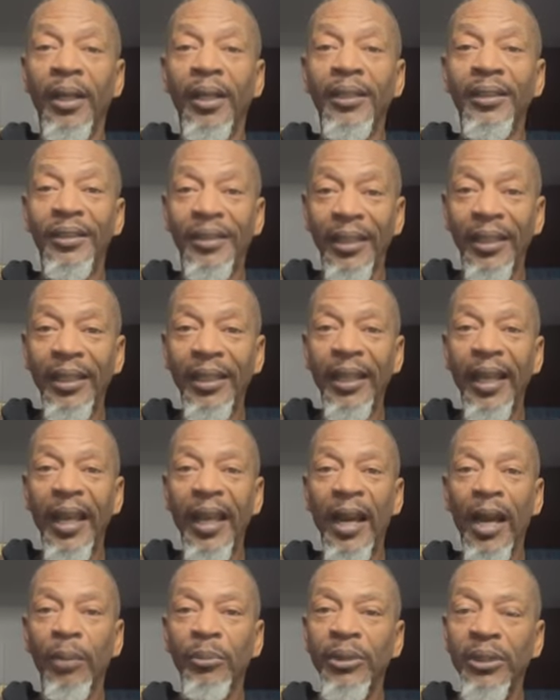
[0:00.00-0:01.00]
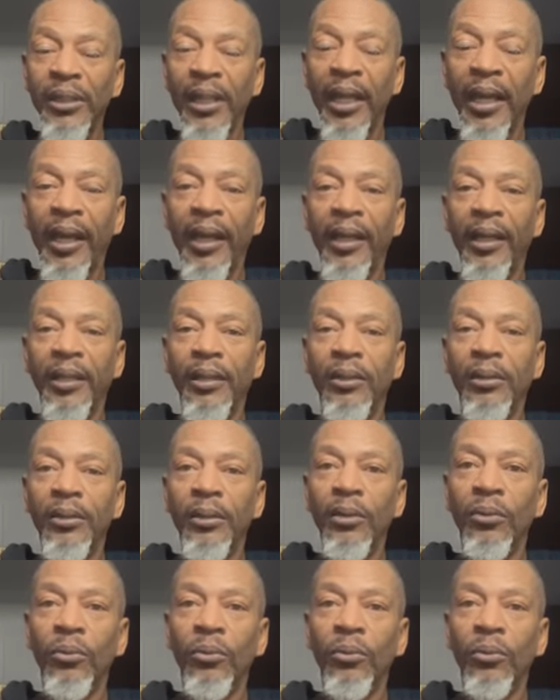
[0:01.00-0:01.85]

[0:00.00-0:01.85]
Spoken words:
See, and I'm saying,